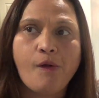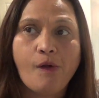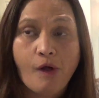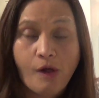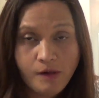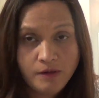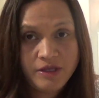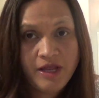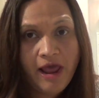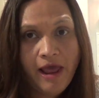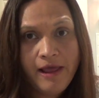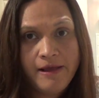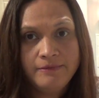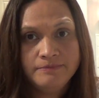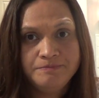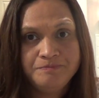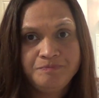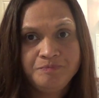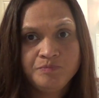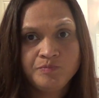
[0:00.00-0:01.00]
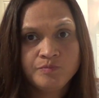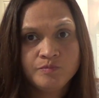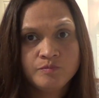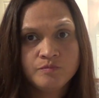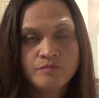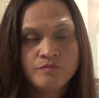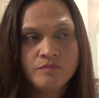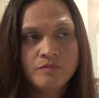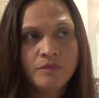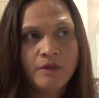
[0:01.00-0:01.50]
all day,
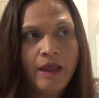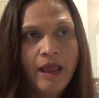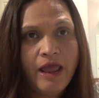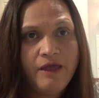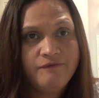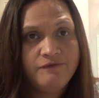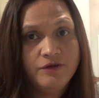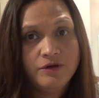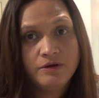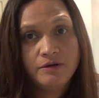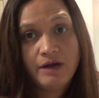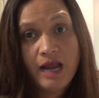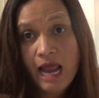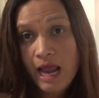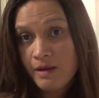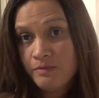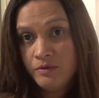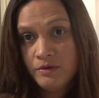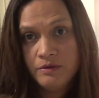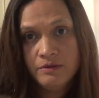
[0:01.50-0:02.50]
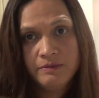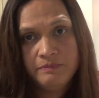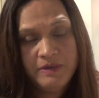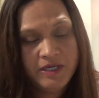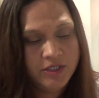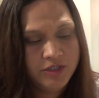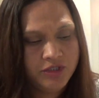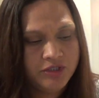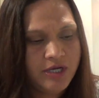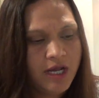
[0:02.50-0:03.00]
if you're able,
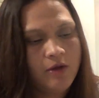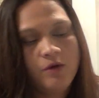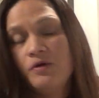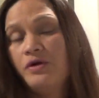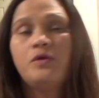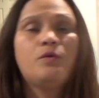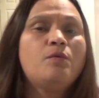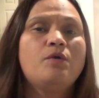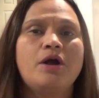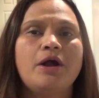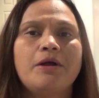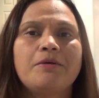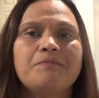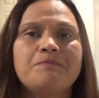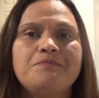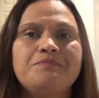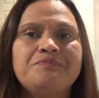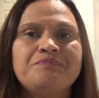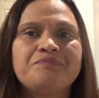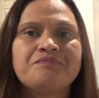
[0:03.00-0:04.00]
because you're not going to work,